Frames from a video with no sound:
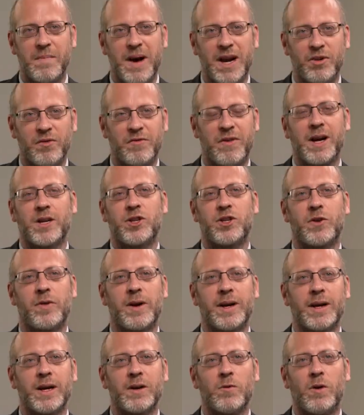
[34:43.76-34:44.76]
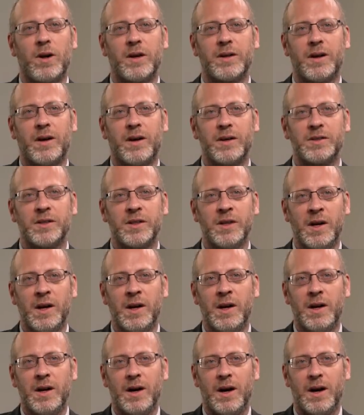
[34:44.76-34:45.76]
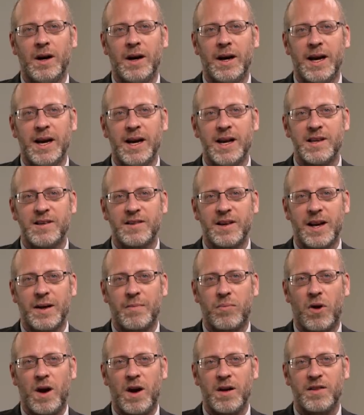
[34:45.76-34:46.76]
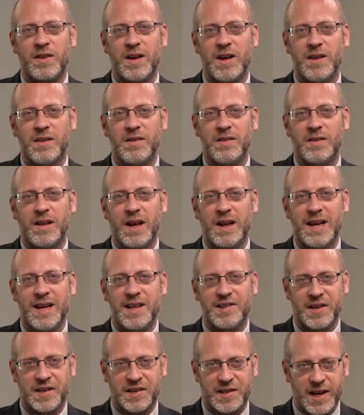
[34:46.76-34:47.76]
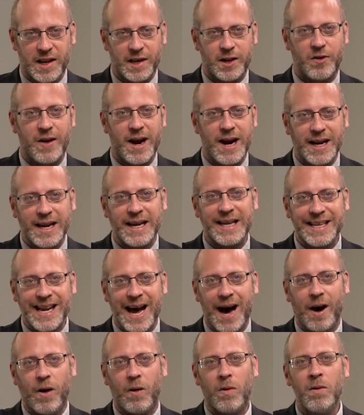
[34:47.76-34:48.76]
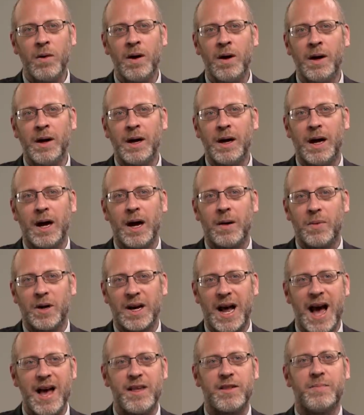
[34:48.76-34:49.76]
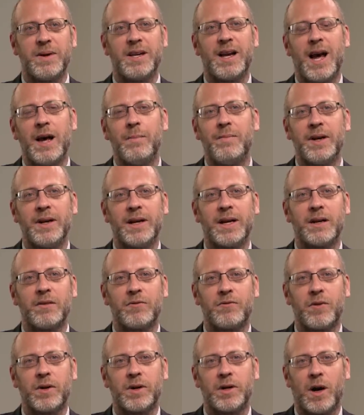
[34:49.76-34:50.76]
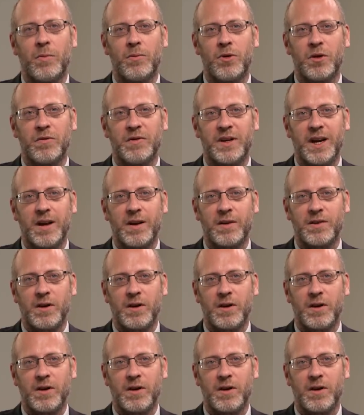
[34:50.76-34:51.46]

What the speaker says: manufacturing and whatnot is a process that is accelerating now, but has been happening for a number of years